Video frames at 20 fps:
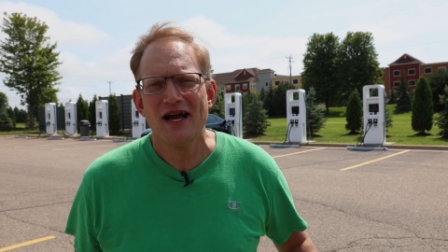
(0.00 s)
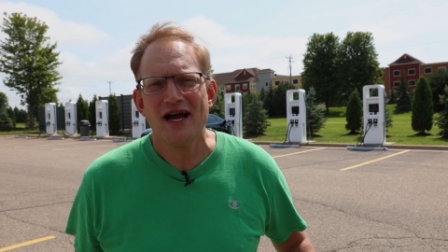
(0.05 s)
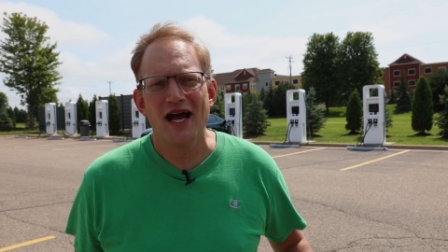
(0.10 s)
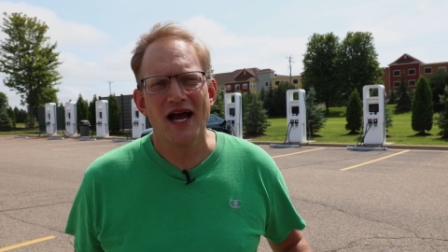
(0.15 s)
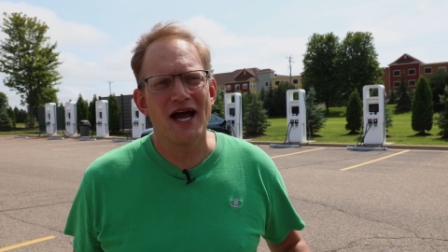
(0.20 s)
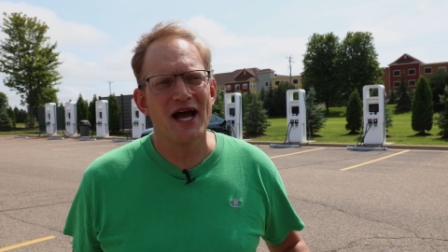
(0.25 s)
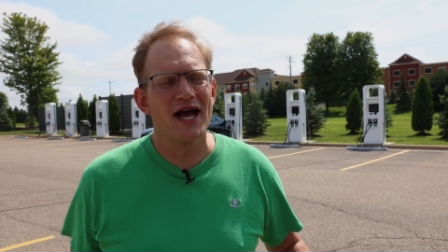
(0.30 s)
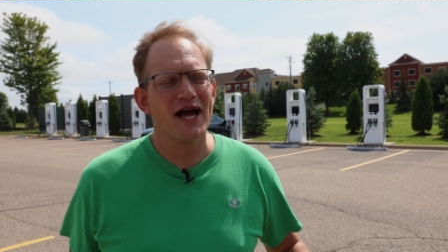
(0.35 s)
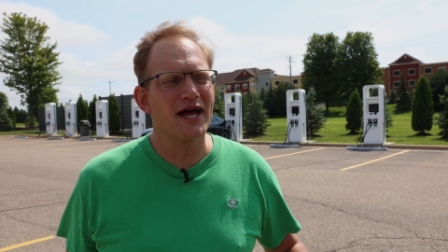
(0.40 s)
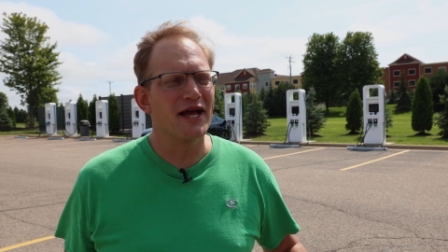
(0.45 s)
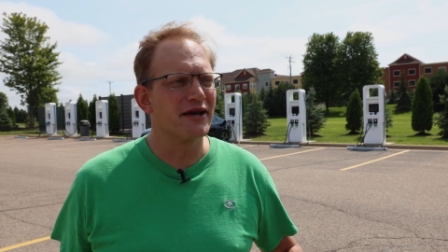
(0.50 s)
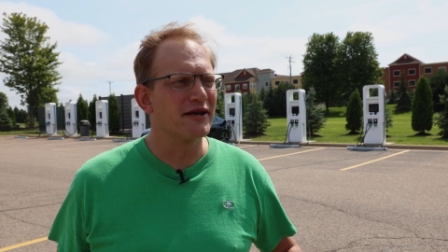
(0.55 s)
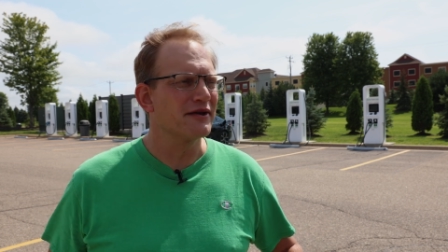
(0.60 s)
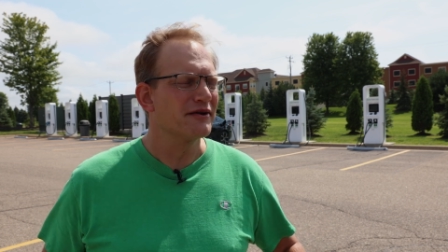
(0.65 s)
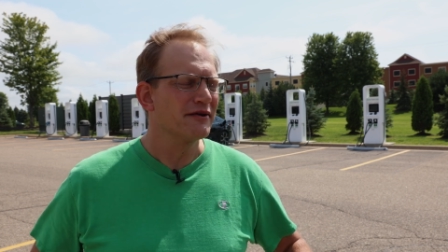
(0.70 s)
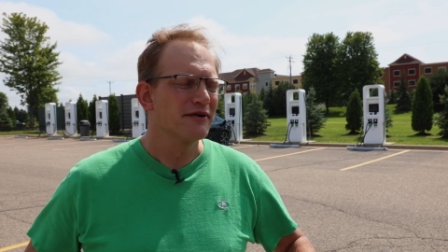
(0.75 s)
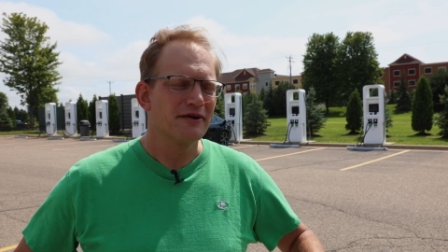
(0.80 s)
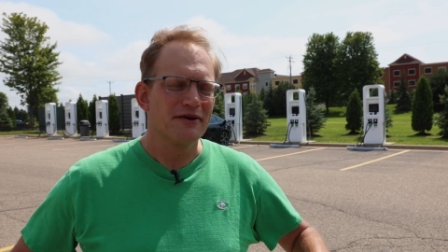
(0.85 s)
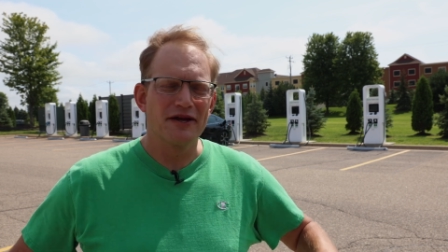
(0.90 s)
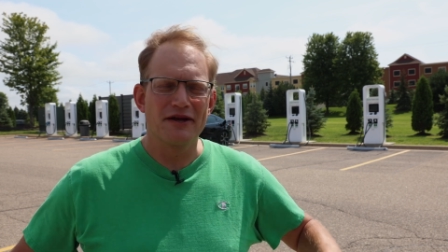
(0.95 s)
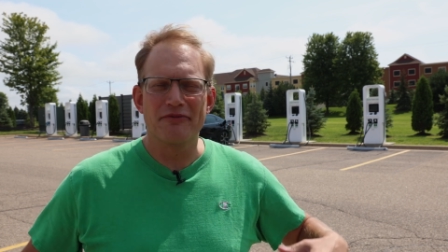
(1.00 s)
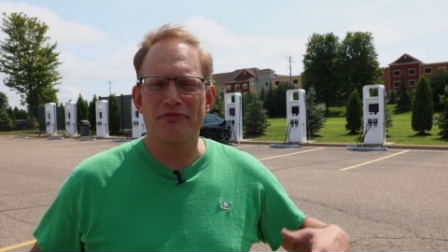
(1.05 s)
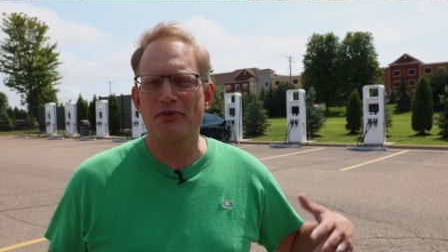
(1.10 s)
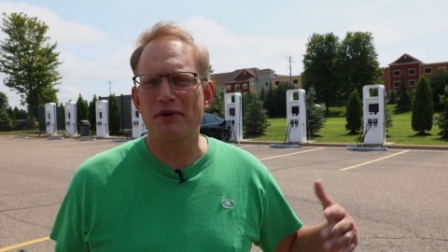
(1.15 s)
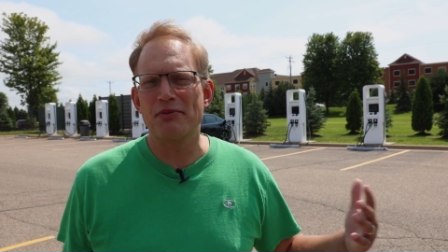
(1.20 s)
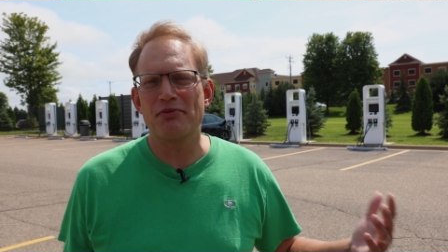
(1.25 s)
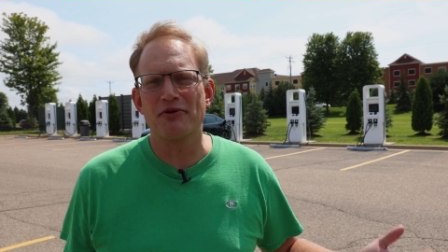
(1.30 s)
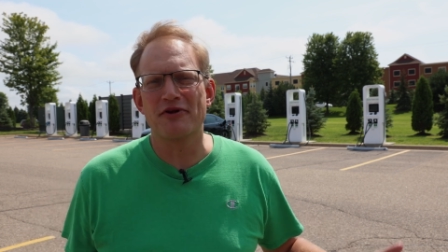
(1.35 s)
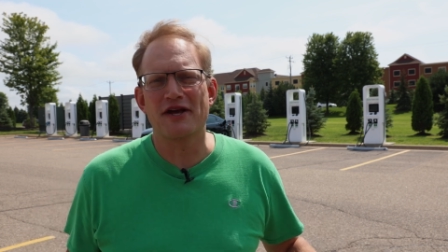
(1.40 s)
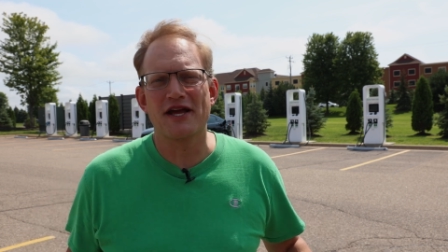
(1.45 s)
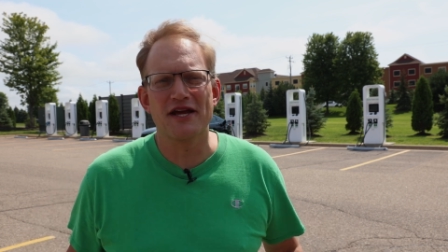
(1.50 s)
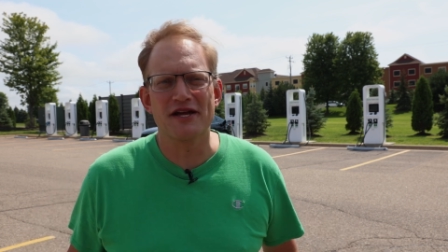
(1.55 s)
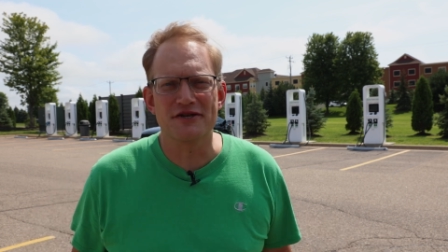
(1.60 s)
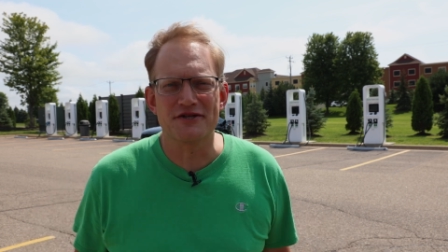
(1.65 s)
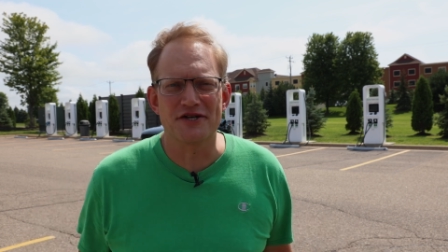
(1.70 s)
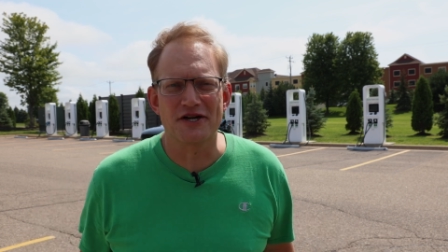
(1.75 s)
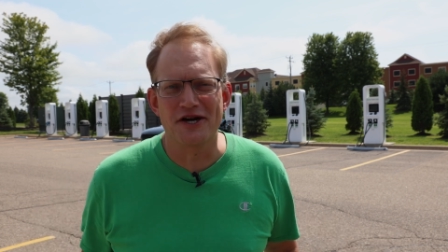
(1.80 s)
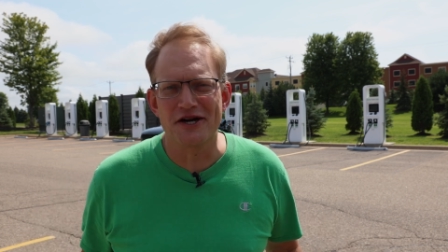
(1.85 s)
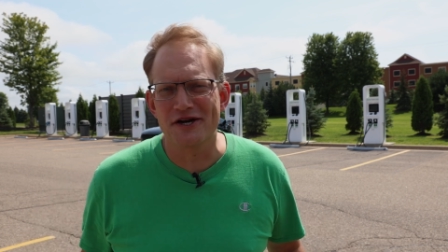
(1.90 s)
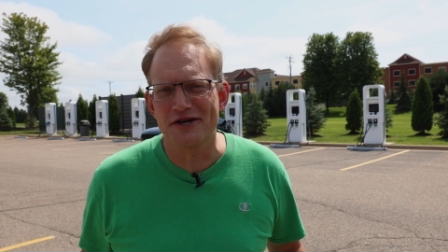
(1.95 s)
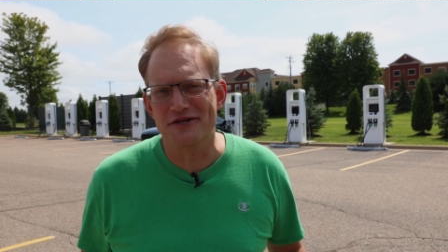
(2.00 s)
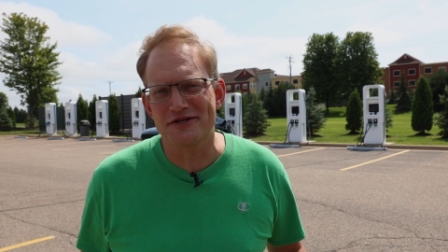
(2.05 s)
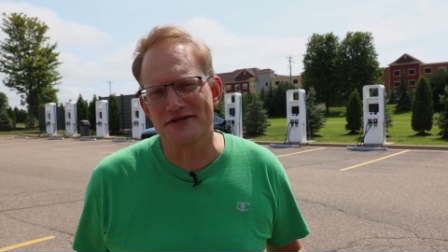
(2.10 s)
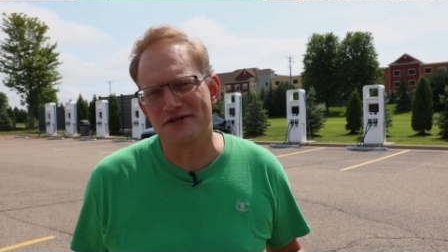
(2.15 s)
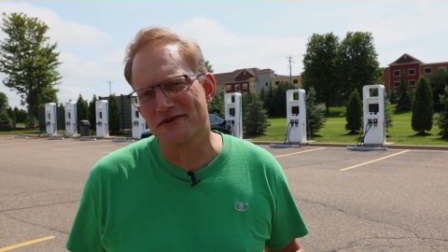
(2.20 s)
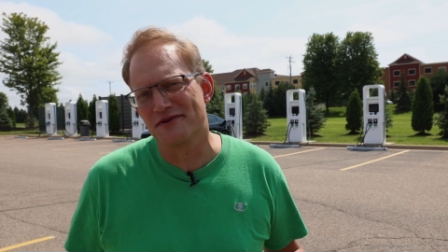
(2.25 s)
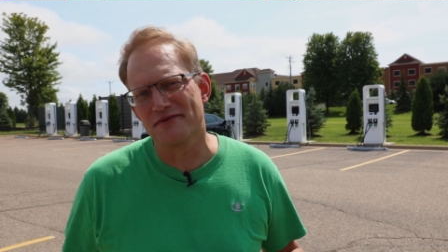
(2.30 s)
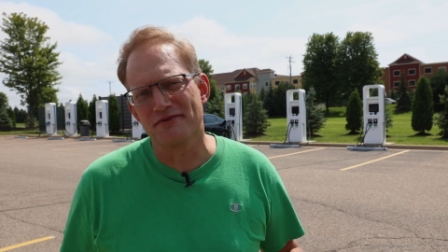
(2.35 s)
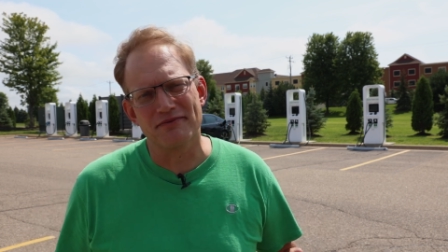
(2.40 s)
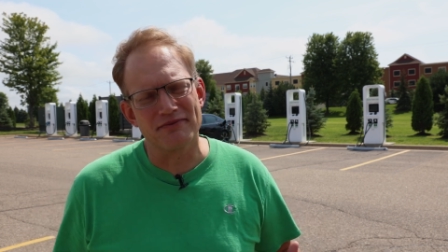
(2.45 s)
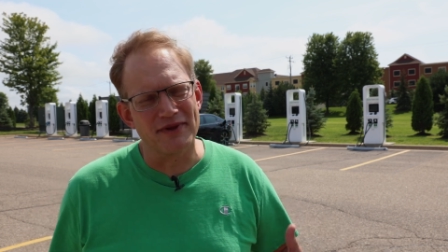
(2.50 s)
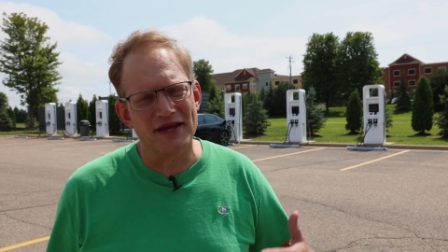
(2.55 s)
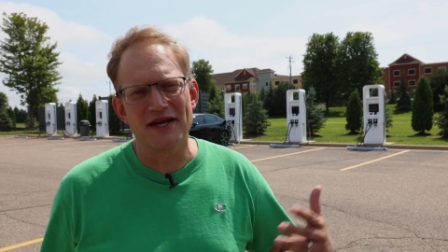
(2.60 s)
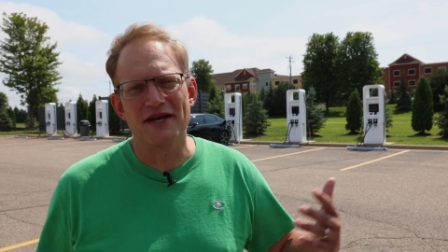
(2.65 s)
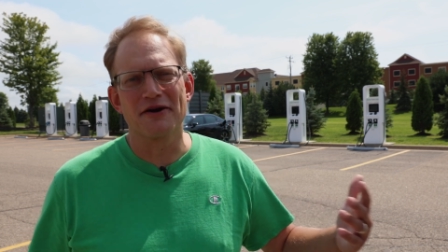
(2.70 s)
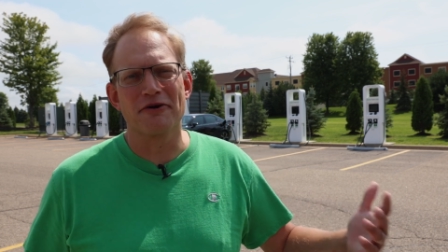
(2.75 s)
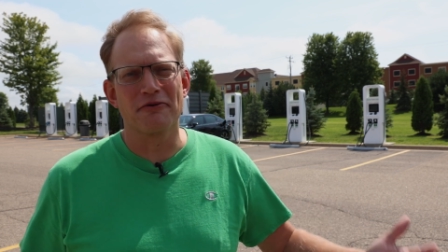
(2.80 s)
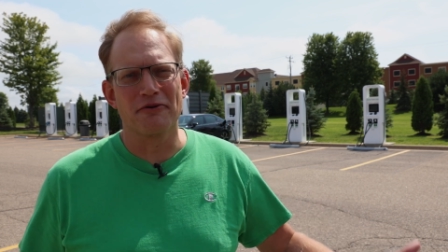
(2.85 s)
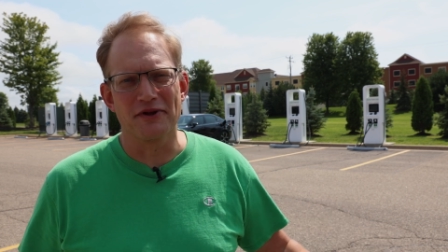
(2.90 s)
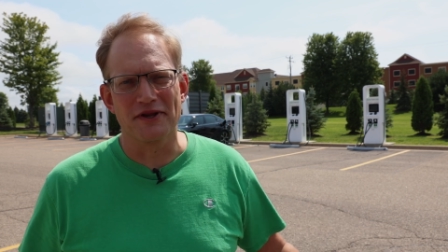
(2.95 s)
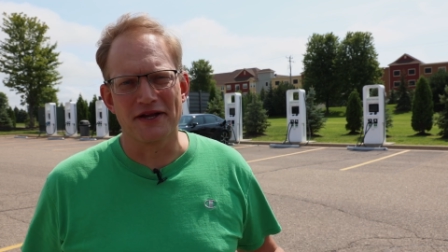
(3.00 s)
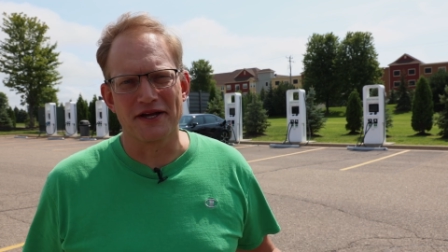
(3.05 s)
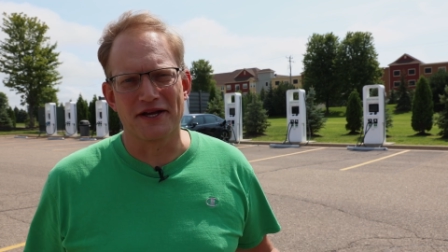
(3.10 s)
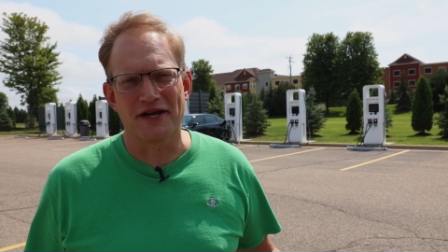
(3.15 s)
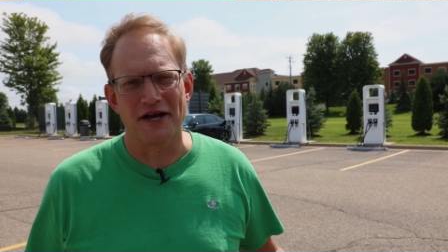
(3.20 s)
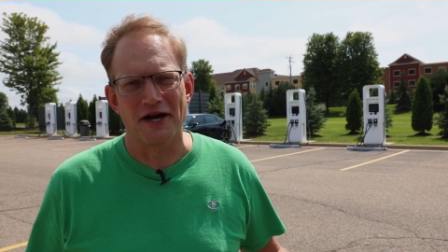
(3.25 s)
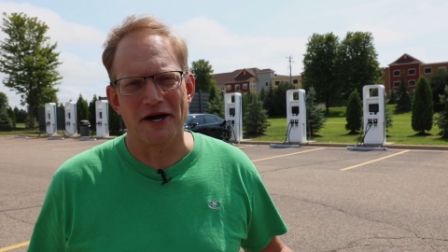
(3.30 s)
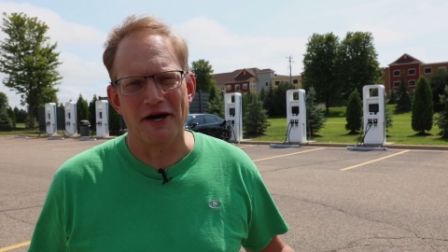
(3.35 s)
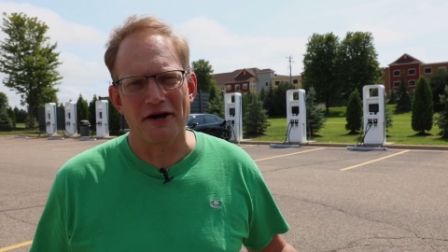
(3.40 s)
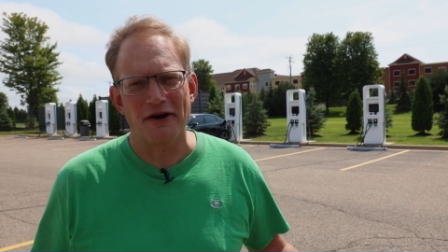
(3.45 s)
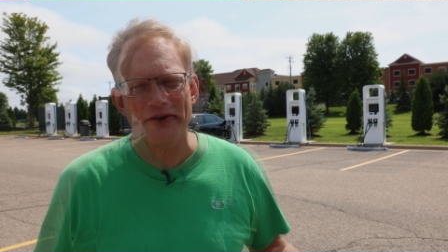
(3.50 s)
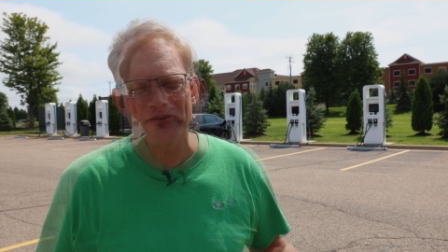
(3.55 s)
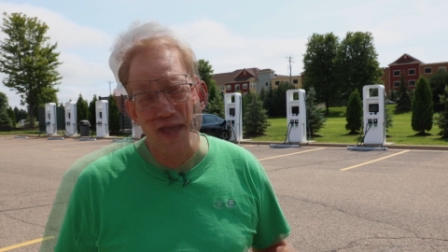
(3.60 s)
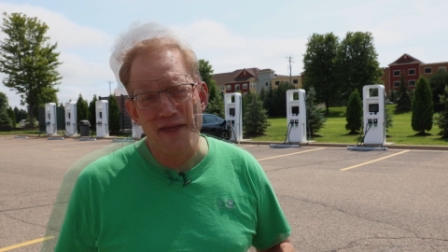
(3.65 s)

and if people can't charge, they don't really care.